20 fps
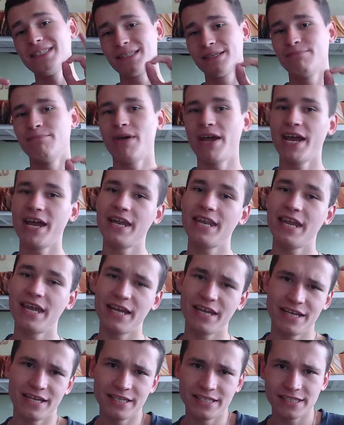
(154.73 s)
man
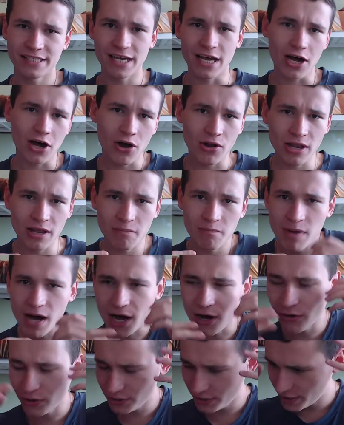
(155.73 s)
is all
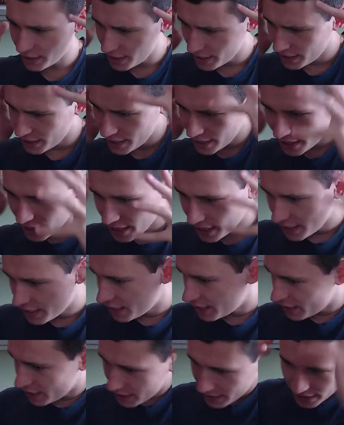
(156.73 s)
about
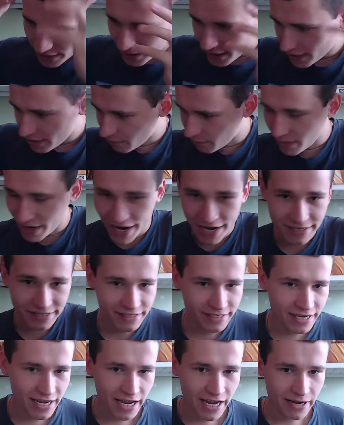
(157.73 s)

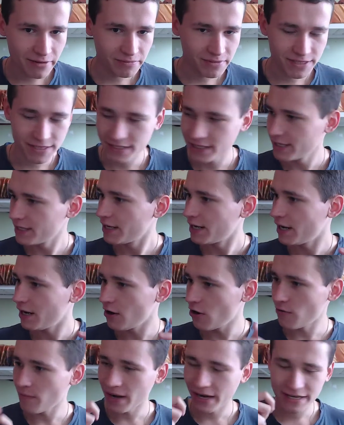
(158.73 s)
mind games.
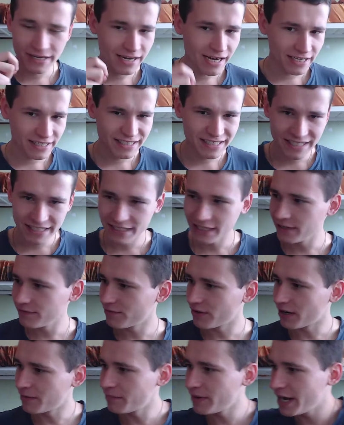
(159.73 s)
Oh my god, need
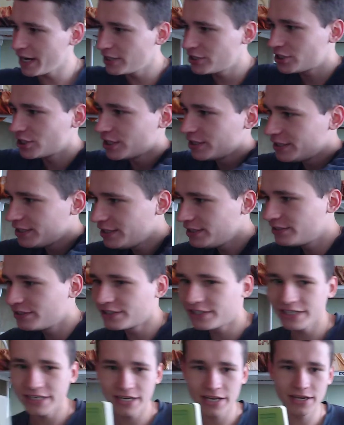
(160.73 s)
information, need to
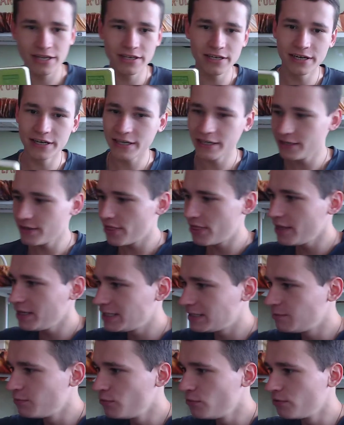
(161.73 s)
read
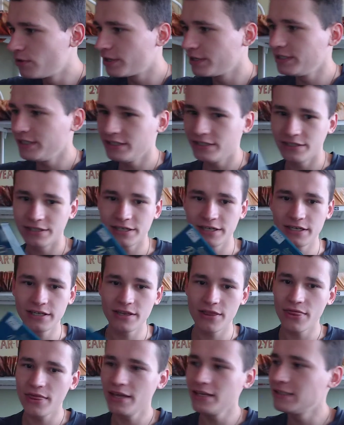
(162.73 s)
this book, need to read
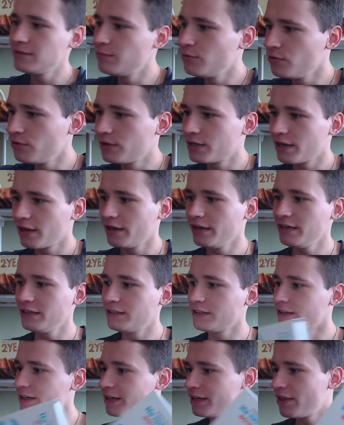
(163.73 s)
this book, need
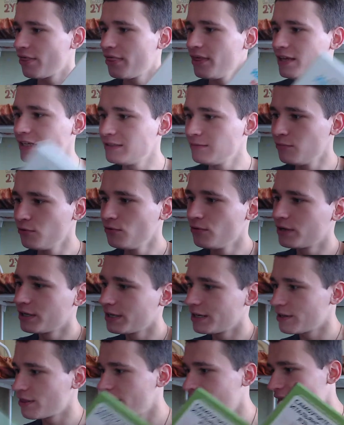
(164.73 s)
to read this book,
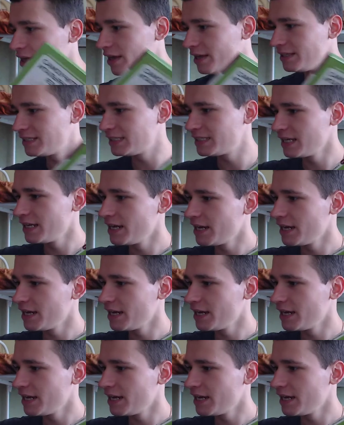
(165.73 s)
this